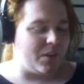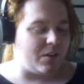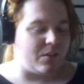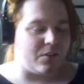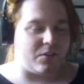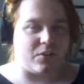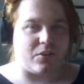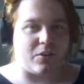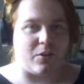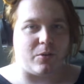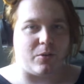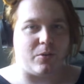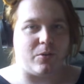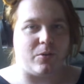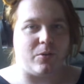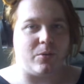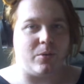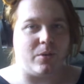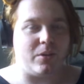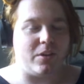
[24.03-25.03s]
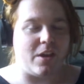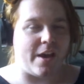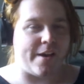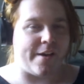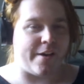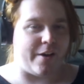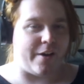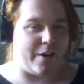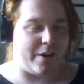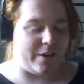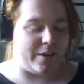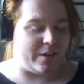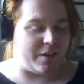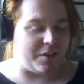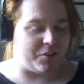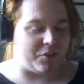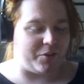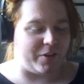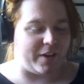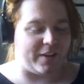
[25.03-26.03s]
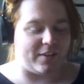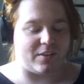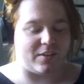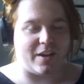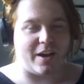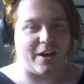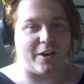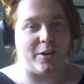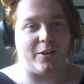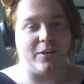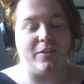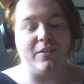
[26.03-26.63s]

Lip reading: So yeah, I guess I'll get started.